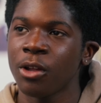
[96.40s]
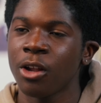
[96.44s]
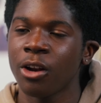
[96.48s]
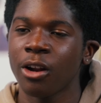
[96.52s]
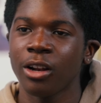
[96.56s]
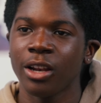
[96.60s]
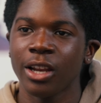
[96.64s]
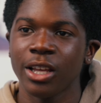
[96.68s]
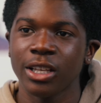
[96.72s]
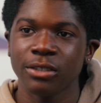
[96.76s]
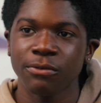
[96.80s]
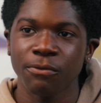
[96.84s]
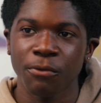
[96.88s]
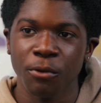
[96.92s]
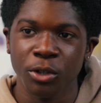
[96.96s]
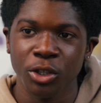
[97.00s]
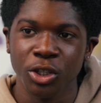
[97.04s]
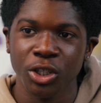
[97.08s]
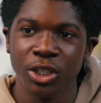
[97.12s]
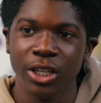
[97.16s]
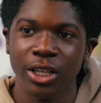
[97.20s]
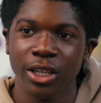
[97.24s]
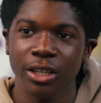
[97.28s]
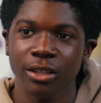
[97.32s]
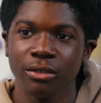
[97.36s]
that are less
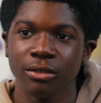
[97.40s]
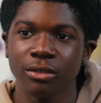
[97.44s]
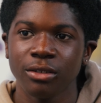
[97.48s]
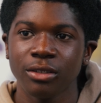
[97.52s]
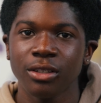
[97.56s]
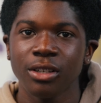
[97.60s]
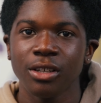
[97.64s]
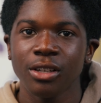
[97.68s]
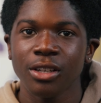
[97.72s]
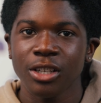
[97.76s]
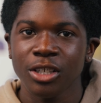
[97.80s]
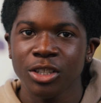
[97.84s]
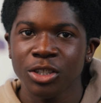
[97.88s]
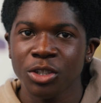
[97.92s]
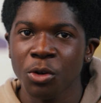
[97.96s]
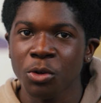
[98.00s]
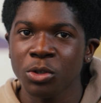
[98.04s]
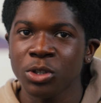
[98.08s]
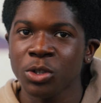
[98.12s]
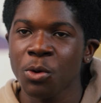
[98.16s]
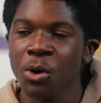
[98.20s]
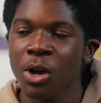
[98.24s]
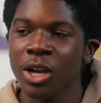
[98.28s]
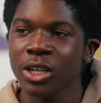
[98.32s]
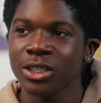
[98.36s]
fortunate. So
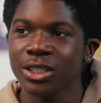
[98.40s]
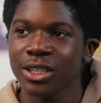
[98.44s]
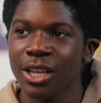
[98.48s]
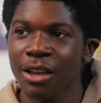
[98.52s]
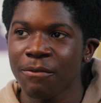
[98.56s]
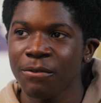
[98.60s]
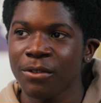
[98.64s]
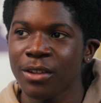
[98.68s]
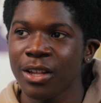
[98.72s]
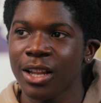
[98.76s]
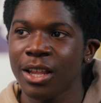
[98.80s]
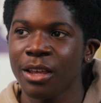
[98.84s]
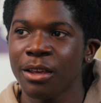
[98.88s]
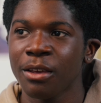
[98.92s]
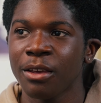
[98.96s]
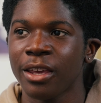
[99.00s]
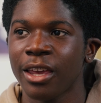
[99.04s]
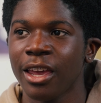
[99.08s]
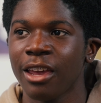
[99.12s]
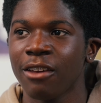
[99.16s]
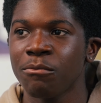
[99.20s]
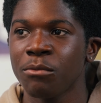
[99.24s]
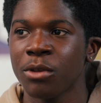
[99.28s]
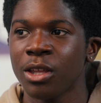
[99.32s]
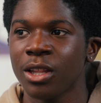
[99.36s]
squash definitely
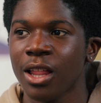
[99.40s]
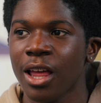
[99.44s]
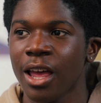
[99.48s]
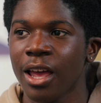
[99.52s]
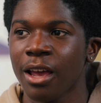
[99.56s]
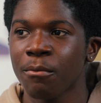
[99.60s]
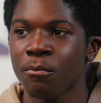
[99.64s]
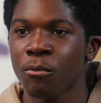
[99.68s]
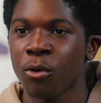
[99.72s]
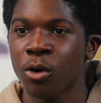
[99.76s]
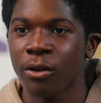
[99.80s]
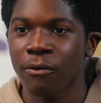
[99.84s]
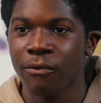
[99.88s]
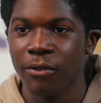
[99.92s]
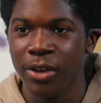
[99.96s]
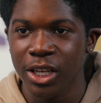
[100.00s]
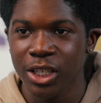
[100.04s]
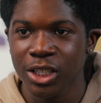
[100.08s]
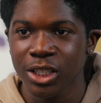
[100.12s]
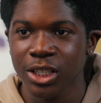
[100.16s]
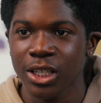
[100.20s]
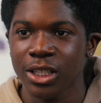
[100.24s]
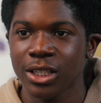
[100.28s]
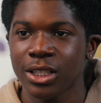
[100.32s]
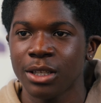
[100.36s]
gave me like
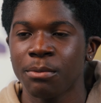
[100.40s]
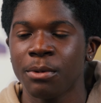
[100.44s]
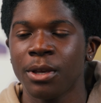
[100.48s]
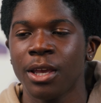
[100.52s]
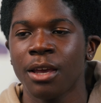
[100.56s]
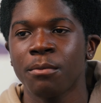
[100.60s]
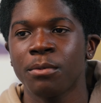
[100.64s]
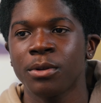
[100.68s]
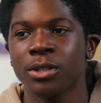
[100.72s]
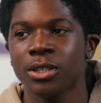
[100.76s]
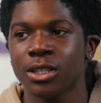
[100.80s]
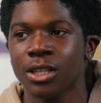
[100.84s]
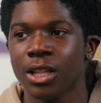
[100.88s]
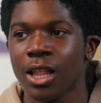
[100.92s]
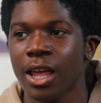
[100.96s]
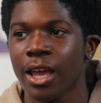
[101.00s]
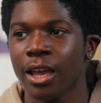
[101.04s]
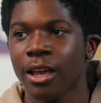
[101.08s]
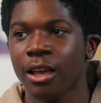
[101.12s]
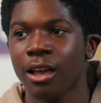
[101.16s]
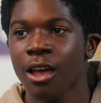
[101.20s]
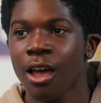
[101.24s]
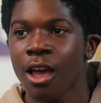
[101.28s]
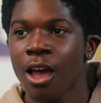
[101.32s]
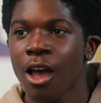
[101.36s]
motivation to be able to
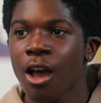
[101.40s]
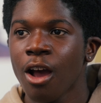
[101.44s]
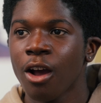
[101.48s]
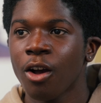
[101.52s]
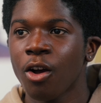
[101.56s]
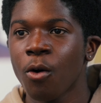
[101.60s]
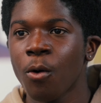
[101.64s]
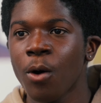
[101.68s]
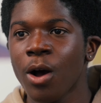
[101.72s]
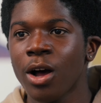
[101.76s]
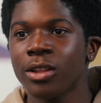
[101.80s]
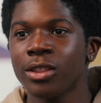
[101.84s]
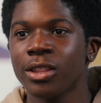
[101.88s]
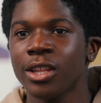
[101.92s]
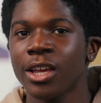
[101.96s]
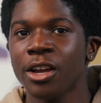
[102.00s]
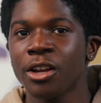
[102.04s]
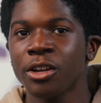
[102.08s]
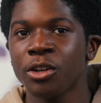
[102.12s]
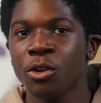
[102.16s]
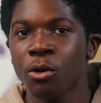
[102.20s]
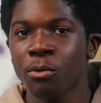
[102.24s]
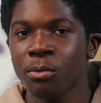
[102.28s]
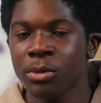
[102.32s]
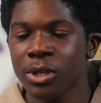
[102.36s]
like go out there,
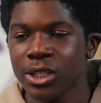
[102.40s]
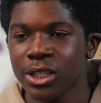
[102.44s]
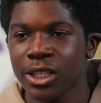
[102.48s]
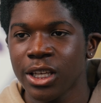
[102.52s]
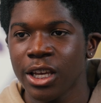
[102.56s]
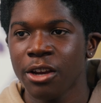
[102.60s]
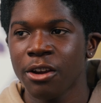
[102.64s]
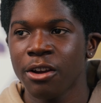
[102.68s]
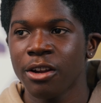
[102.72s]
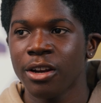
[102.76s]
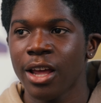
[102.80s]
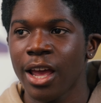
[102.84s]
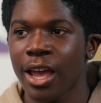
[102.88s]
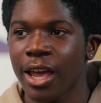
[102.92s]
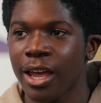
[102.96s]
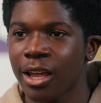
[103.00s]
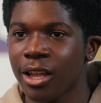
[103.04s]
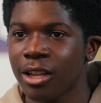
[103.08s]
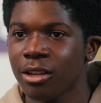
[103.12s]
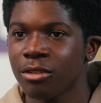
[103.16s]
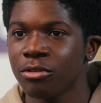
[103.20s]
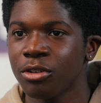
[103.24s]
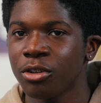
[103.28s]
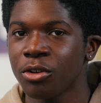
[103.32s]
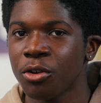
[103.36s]
don't be scared,
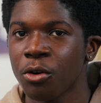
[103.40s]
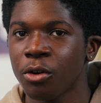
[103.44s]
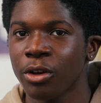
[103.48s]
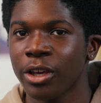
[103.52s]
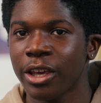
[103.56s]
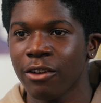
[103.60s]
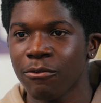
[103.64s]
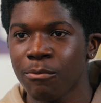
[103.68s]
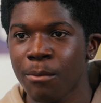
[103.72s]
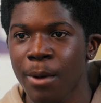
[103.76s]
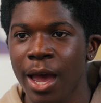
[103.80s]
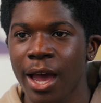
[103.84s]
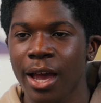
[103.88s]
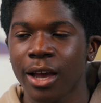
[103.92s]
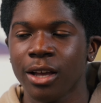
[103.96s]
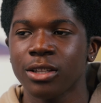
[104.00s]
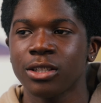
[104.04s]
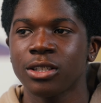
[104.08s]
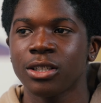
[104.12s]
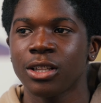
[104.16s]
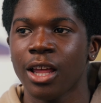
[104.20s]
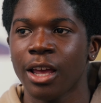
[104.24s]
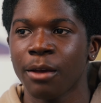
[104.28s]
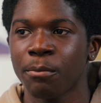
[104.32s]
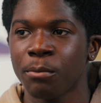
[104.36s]
and you know give back
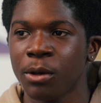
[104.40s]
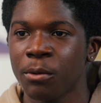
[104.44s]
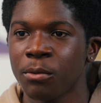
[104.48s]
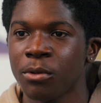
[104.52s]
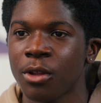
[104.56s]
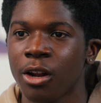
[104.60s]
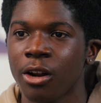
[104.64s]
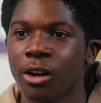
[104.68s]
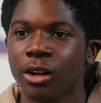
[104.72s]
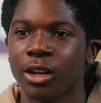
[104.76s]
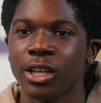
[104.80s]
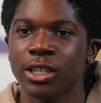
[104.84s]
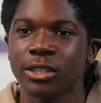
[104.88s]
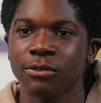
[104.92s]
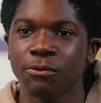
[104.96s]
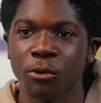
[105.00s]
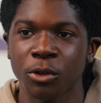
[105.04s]
to like people that are less